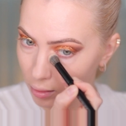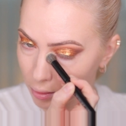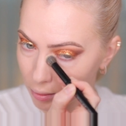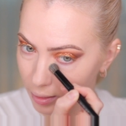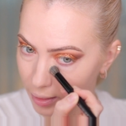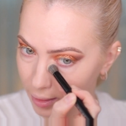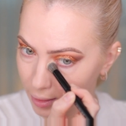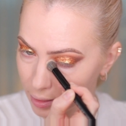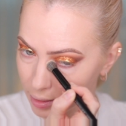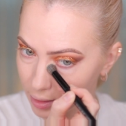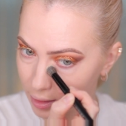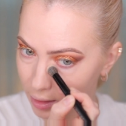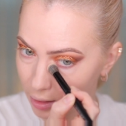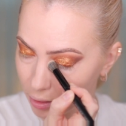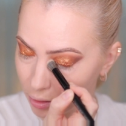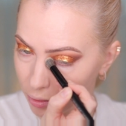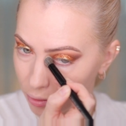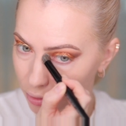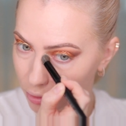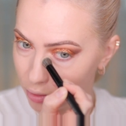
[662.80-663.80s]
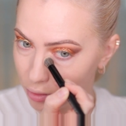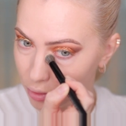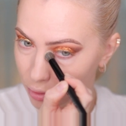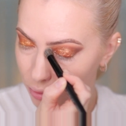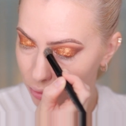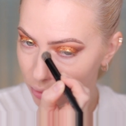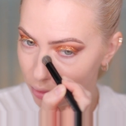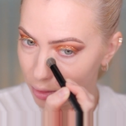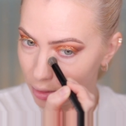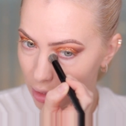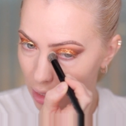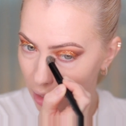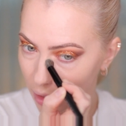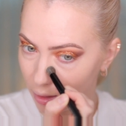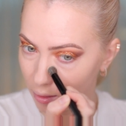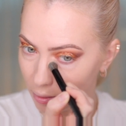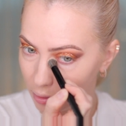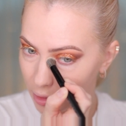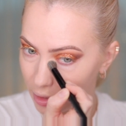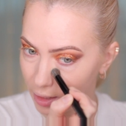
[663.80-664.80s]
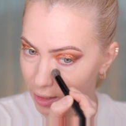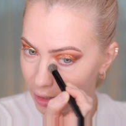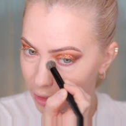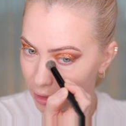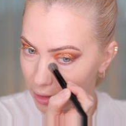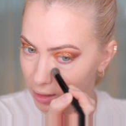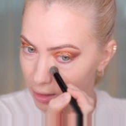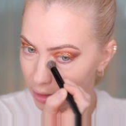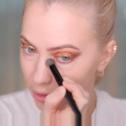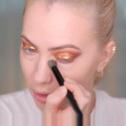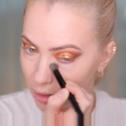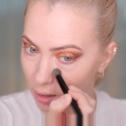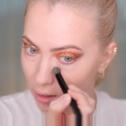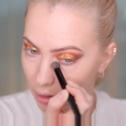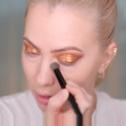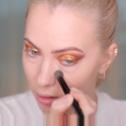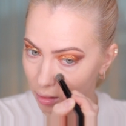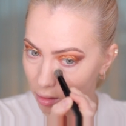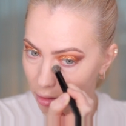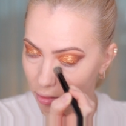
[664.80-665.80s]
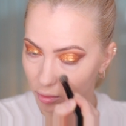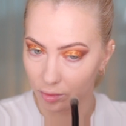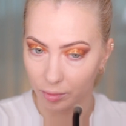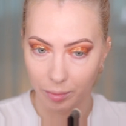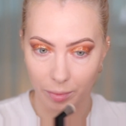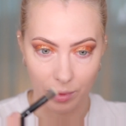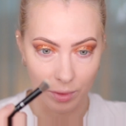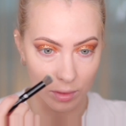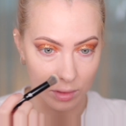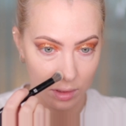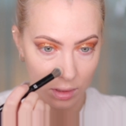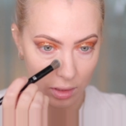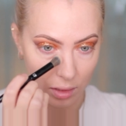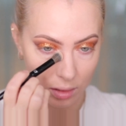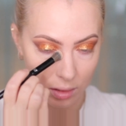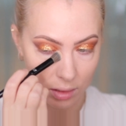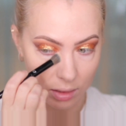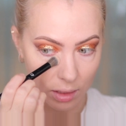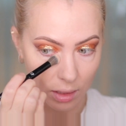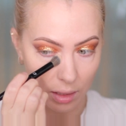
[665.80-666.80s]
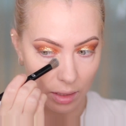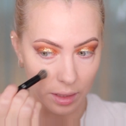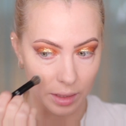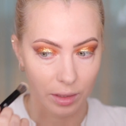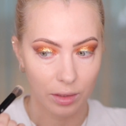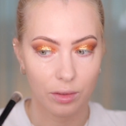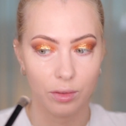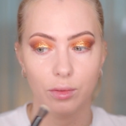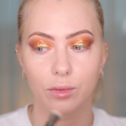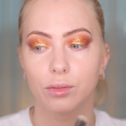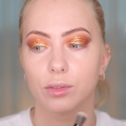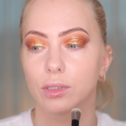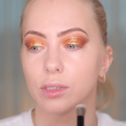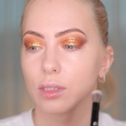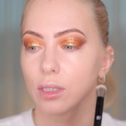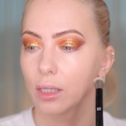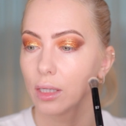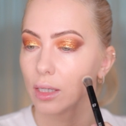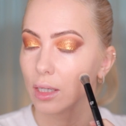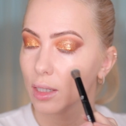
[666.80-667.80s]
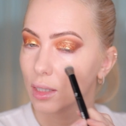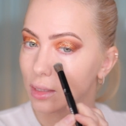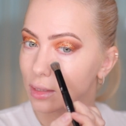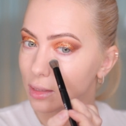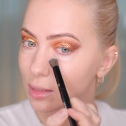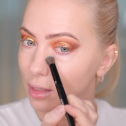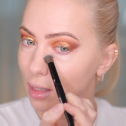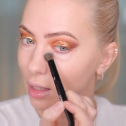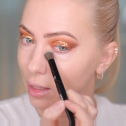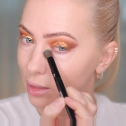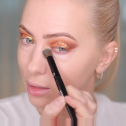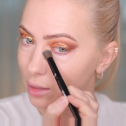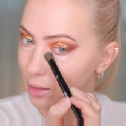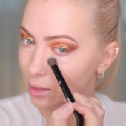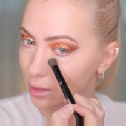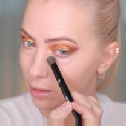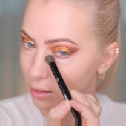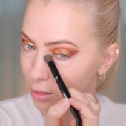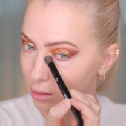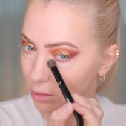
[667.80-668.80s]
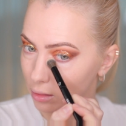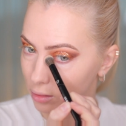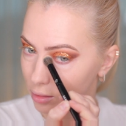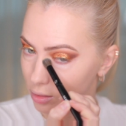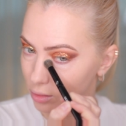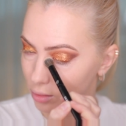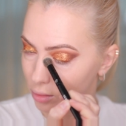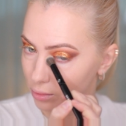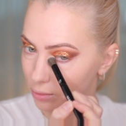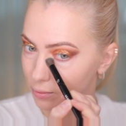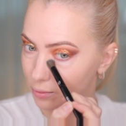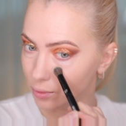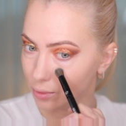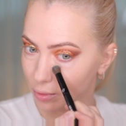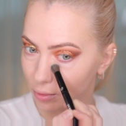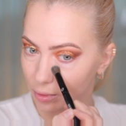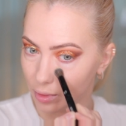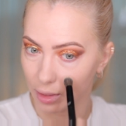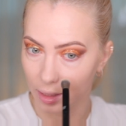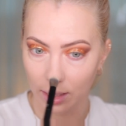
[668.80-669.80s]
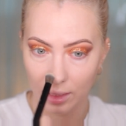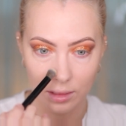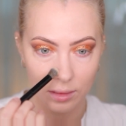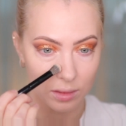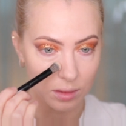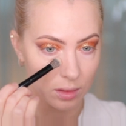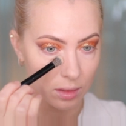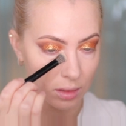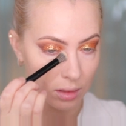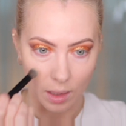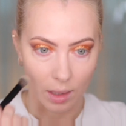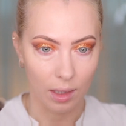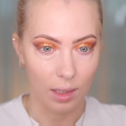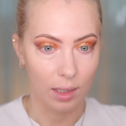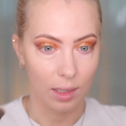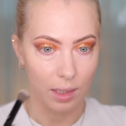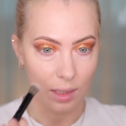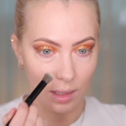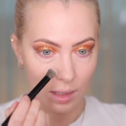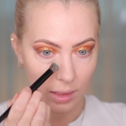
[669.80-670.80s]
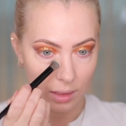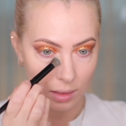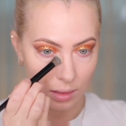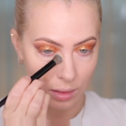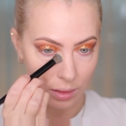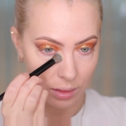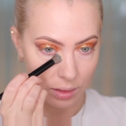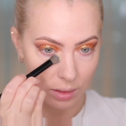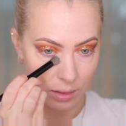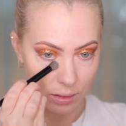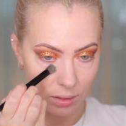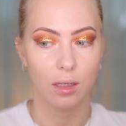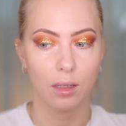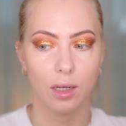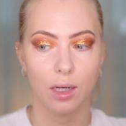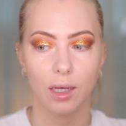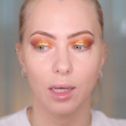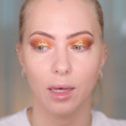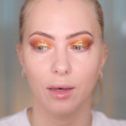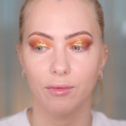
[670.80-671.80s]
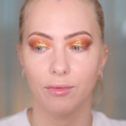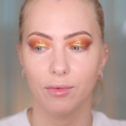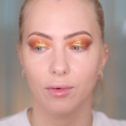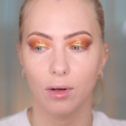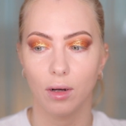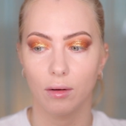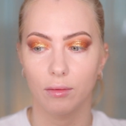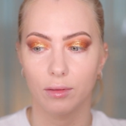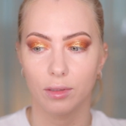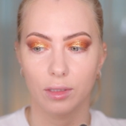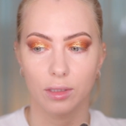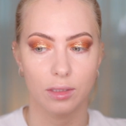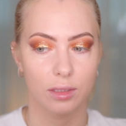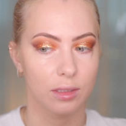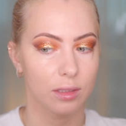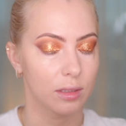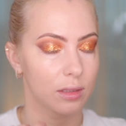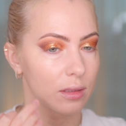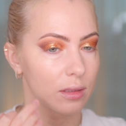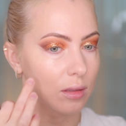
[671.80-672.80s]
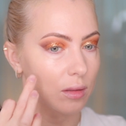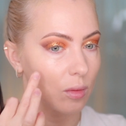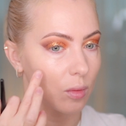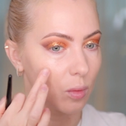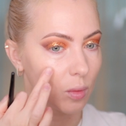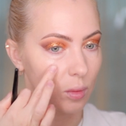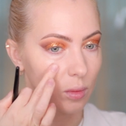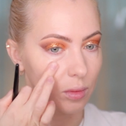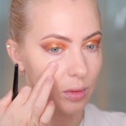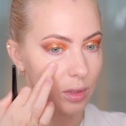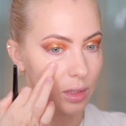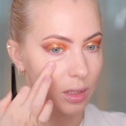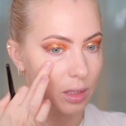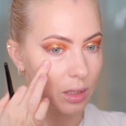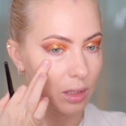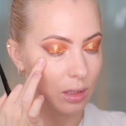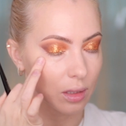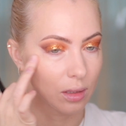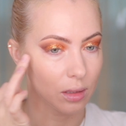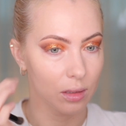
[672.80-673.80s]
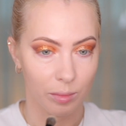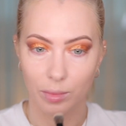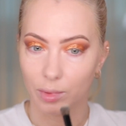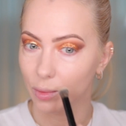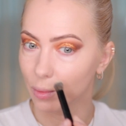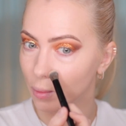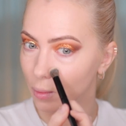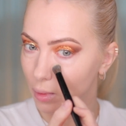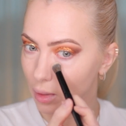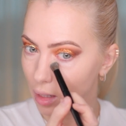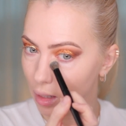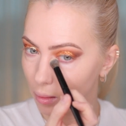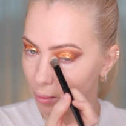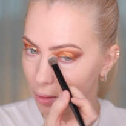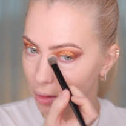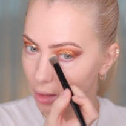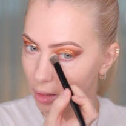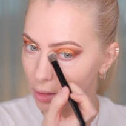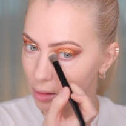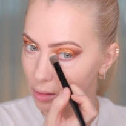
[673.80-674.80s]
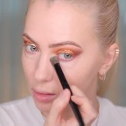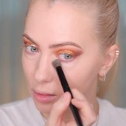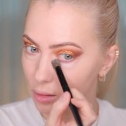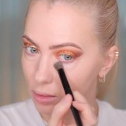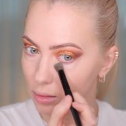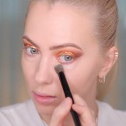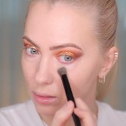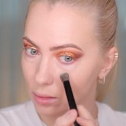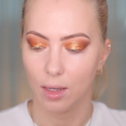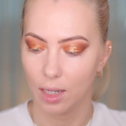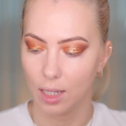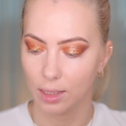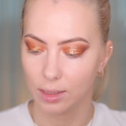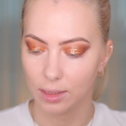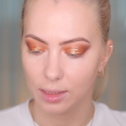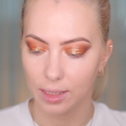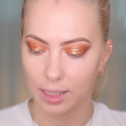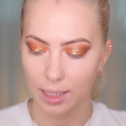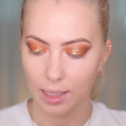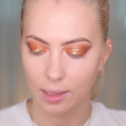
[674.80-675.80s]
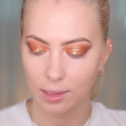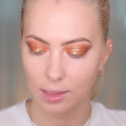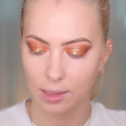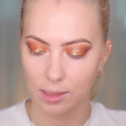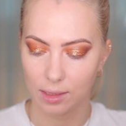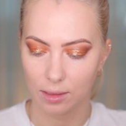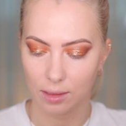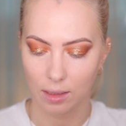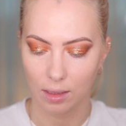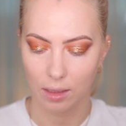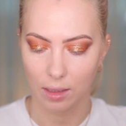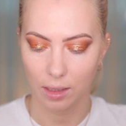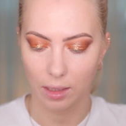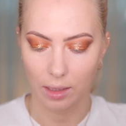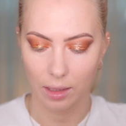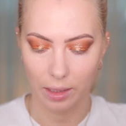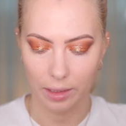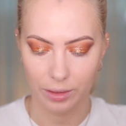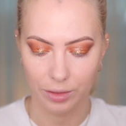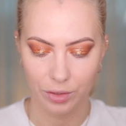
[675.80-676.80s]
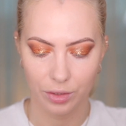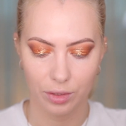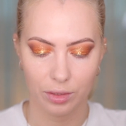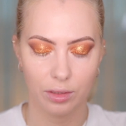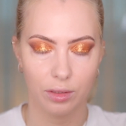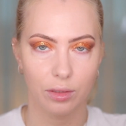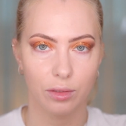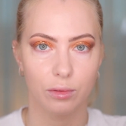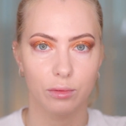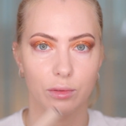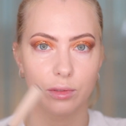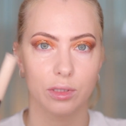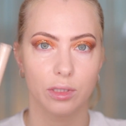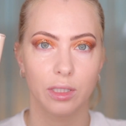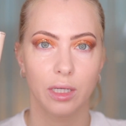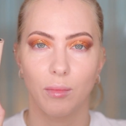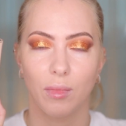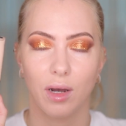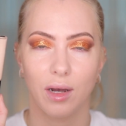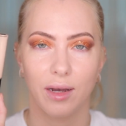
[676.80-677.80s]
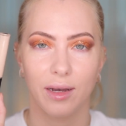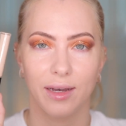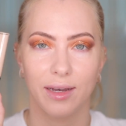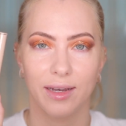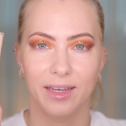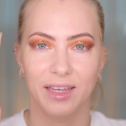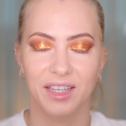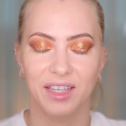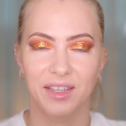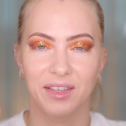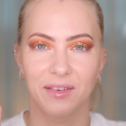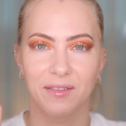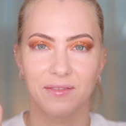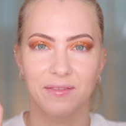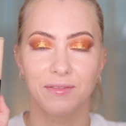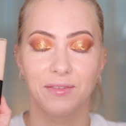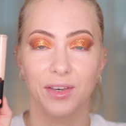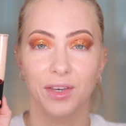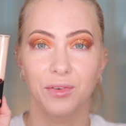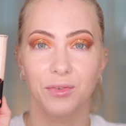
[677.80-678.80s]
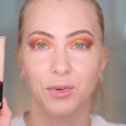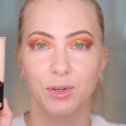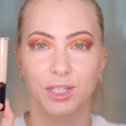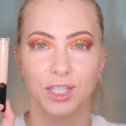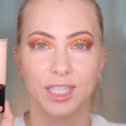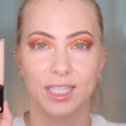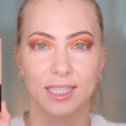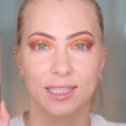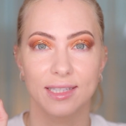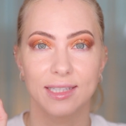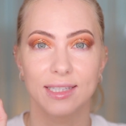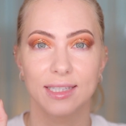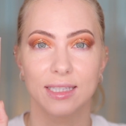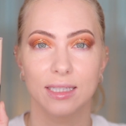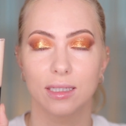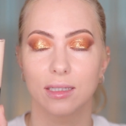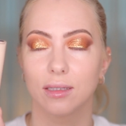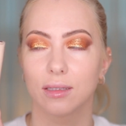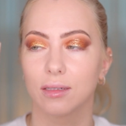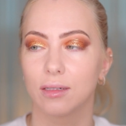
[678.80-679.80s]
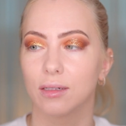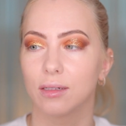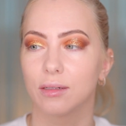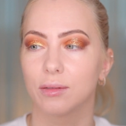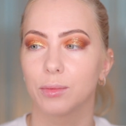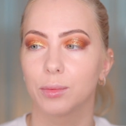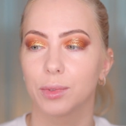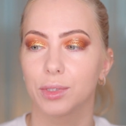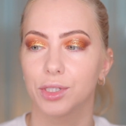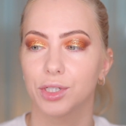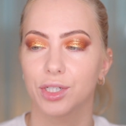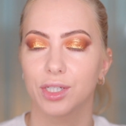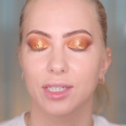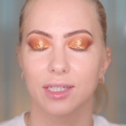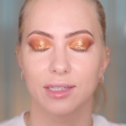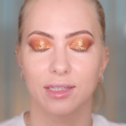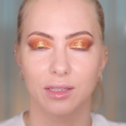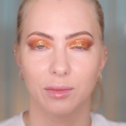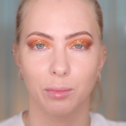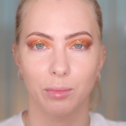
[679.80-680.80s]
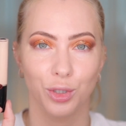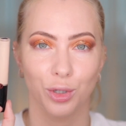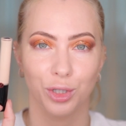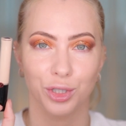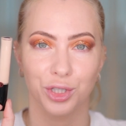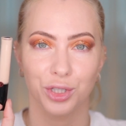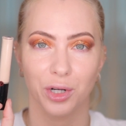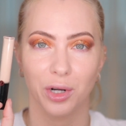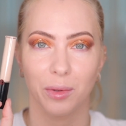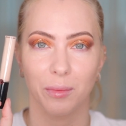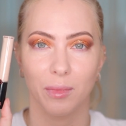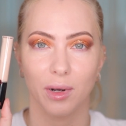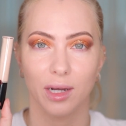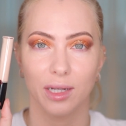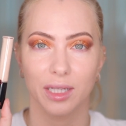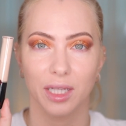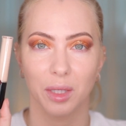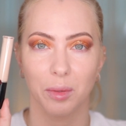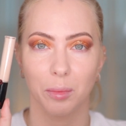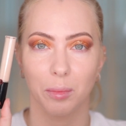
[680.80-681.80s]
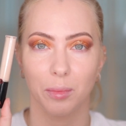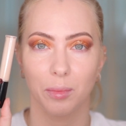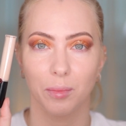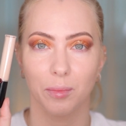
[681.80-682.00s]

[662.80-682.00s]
correcting you do not need a lot of product. I use tiny little dot for that, and I have covered all the blue areas. And next I like to use my favorite concealer, which is Giorgio Armani